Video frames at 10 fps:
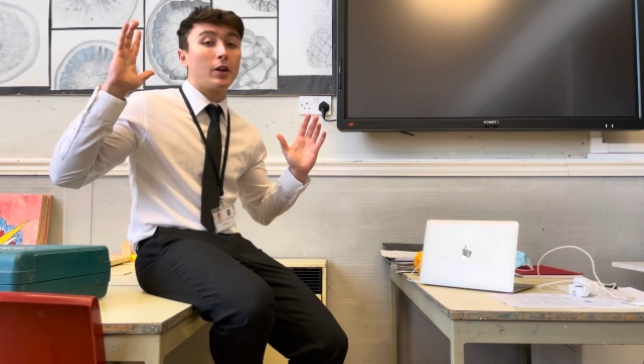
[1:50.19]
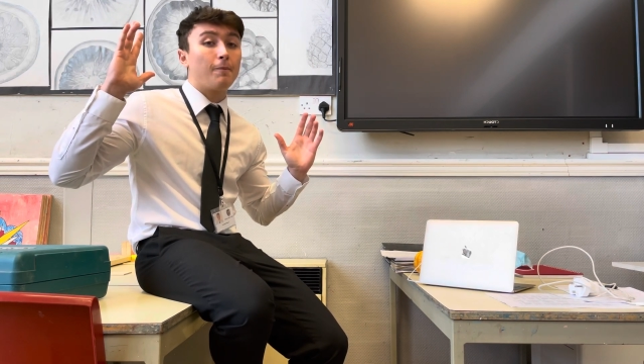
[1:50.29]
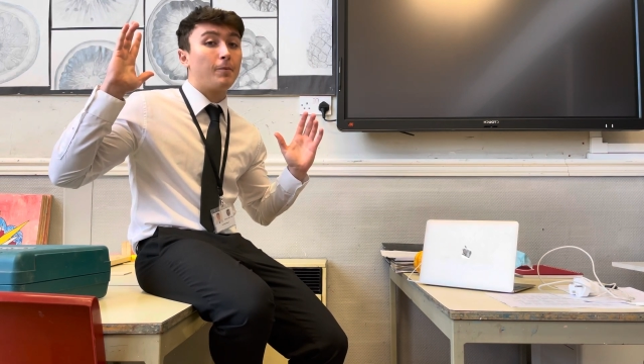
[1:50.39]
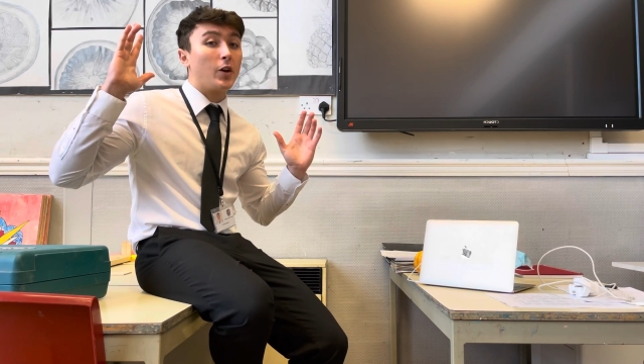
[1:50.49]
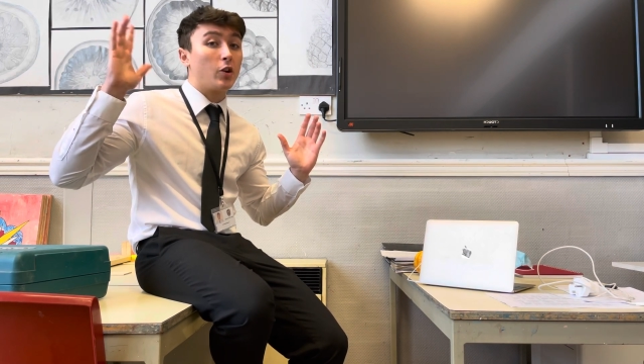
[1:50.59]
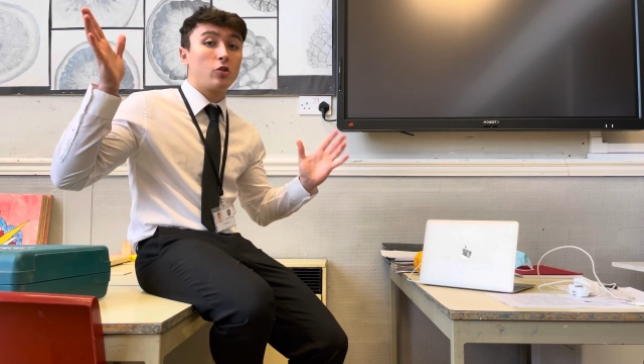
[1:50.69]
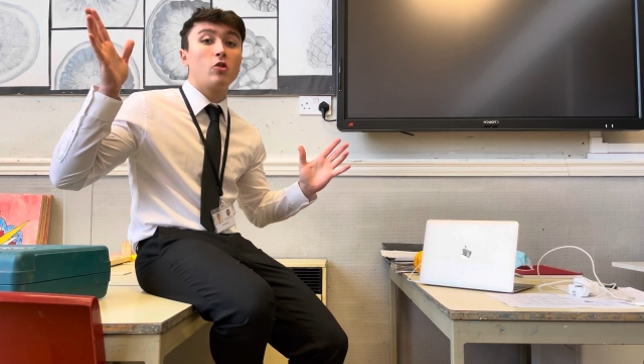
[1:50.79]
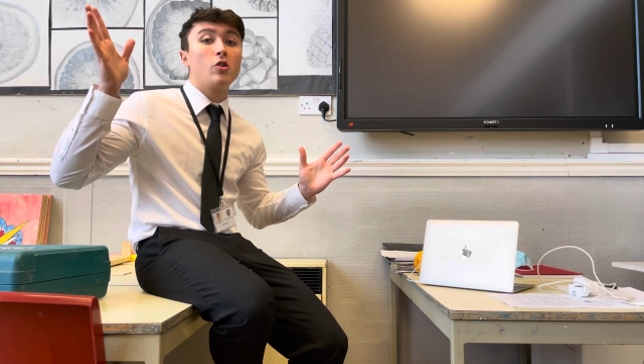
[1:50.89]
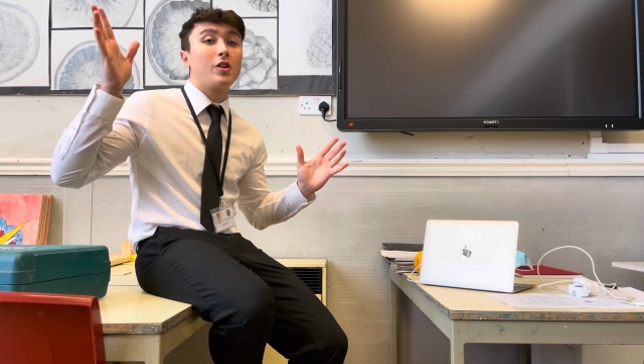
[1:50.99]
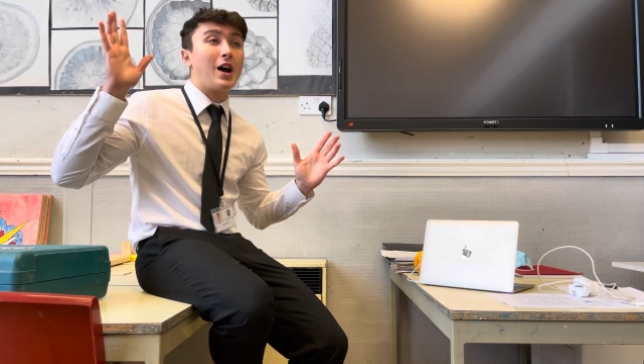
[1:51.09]
a
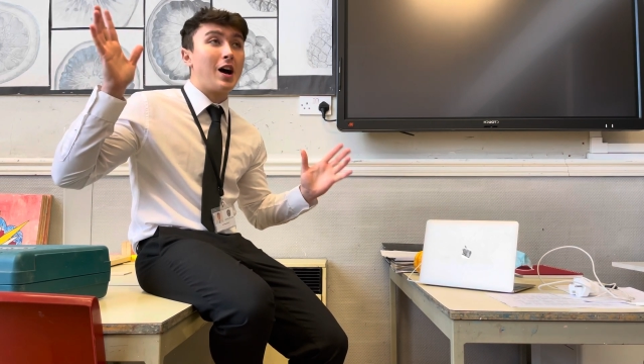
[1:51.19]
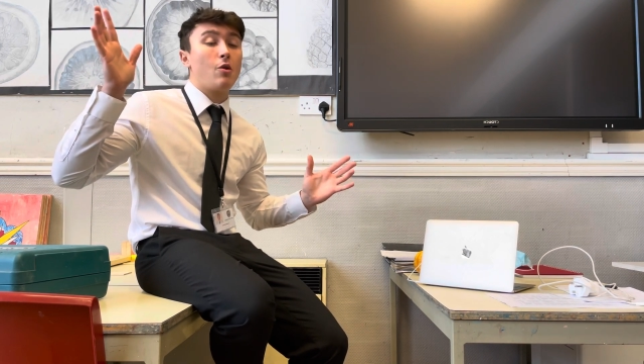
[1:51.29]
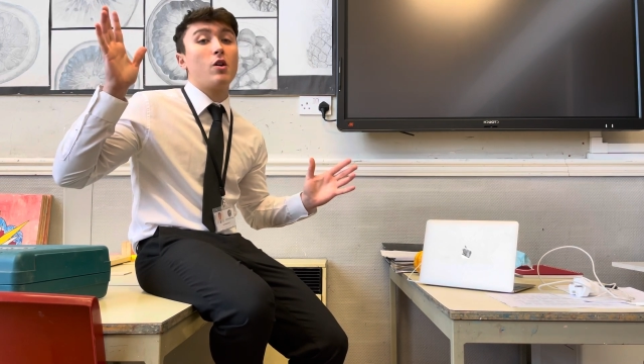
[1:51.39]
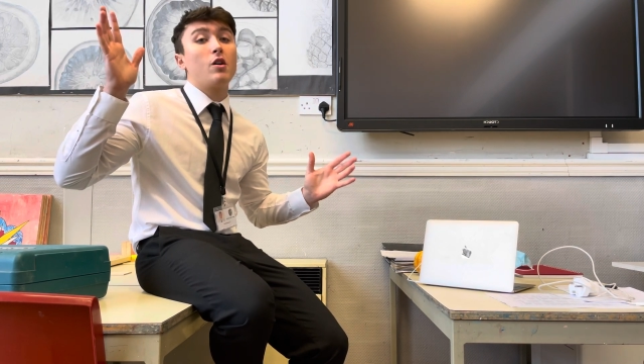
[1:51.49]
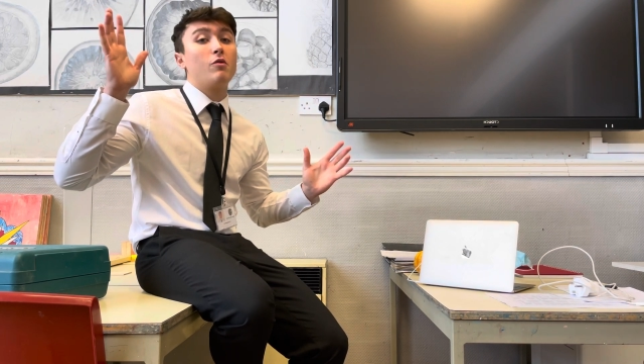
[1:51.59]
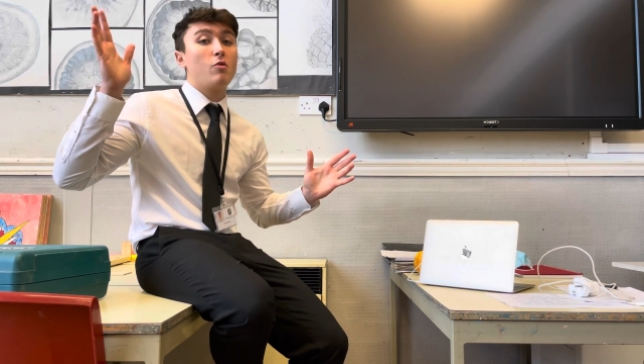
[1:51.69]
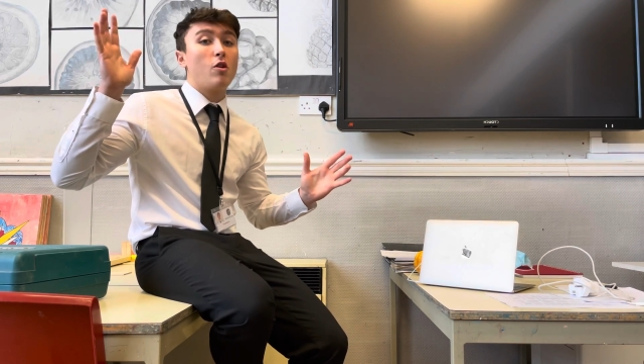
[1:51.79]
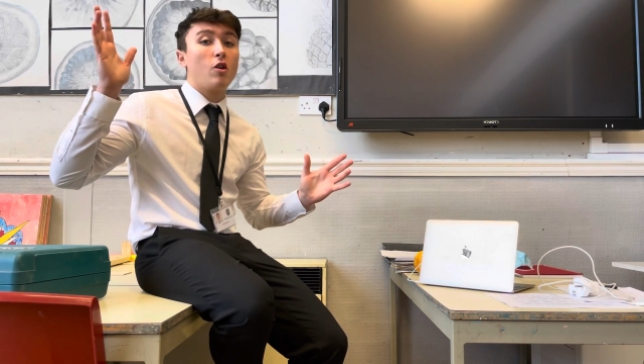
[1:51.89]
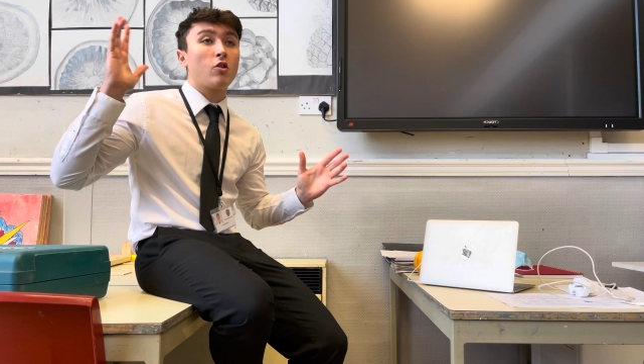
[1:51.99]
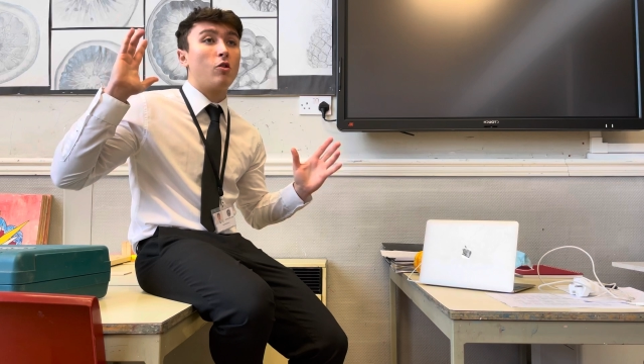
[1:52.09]
good hour of
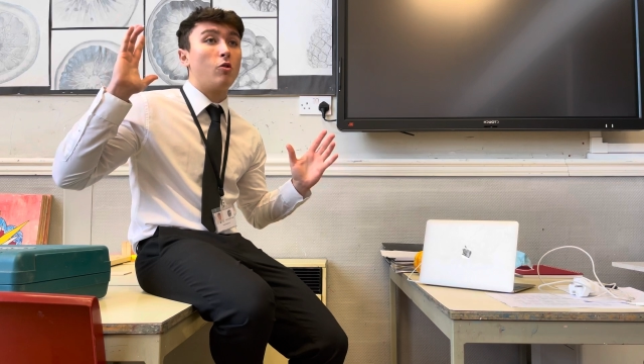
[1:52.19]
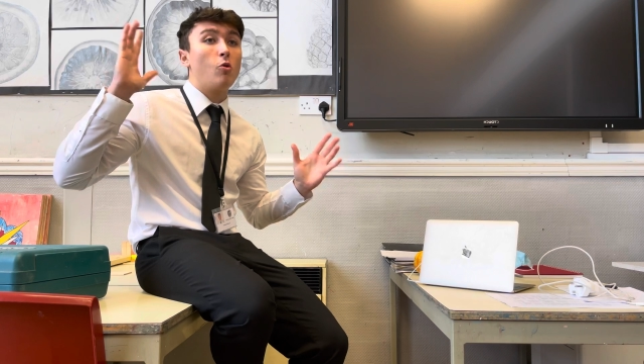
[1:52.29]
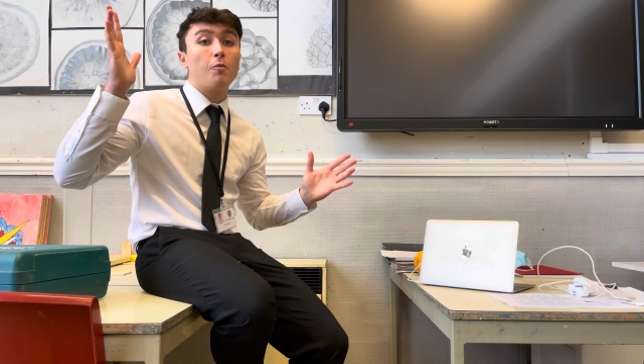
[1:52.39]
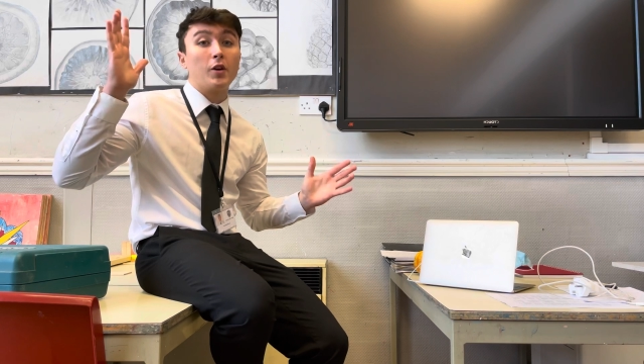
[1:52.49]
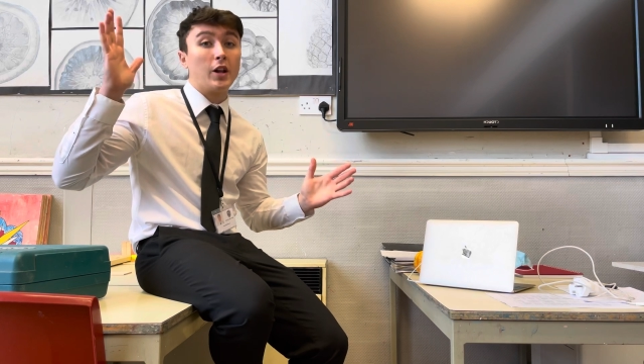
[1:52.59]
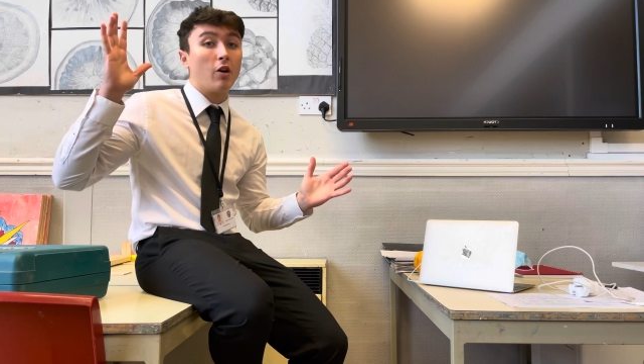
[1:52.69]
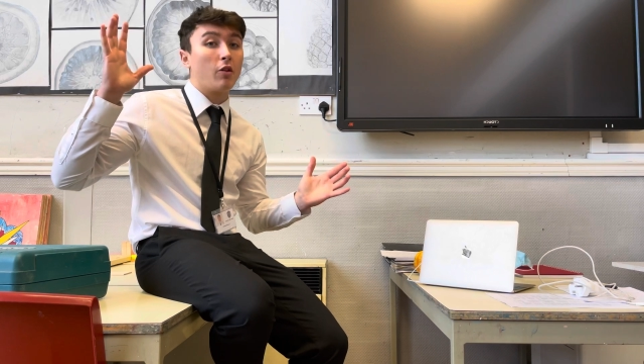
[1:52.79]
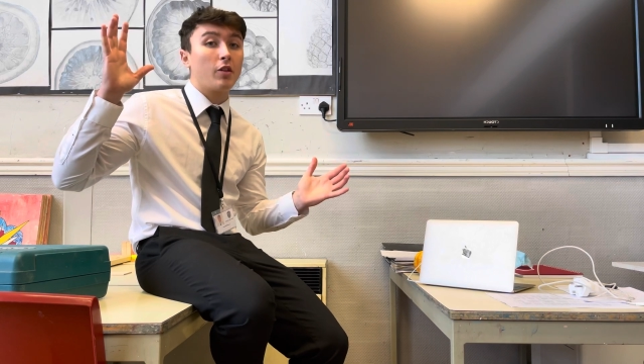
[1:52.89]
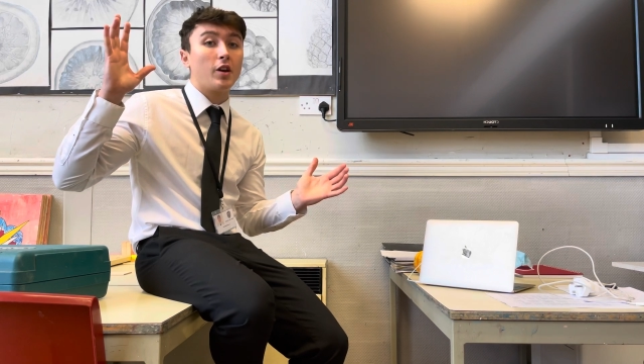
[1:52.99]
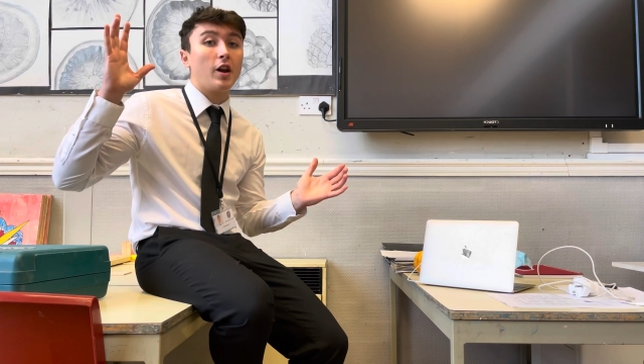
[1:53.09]
work, hopefully longer than
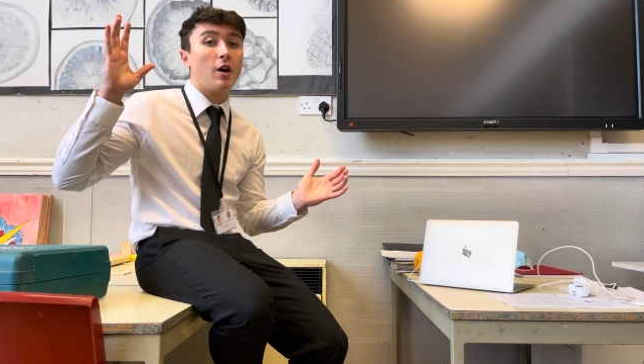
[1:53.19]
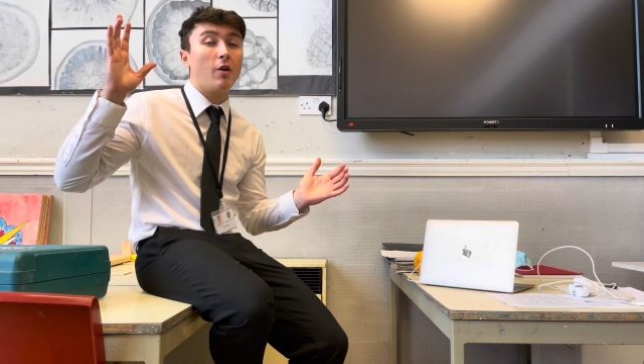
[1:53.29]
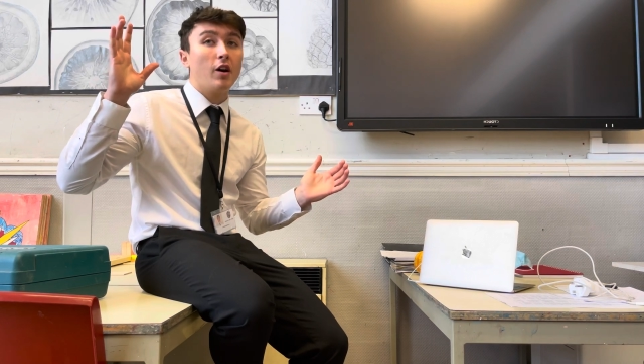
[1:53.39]
an hour,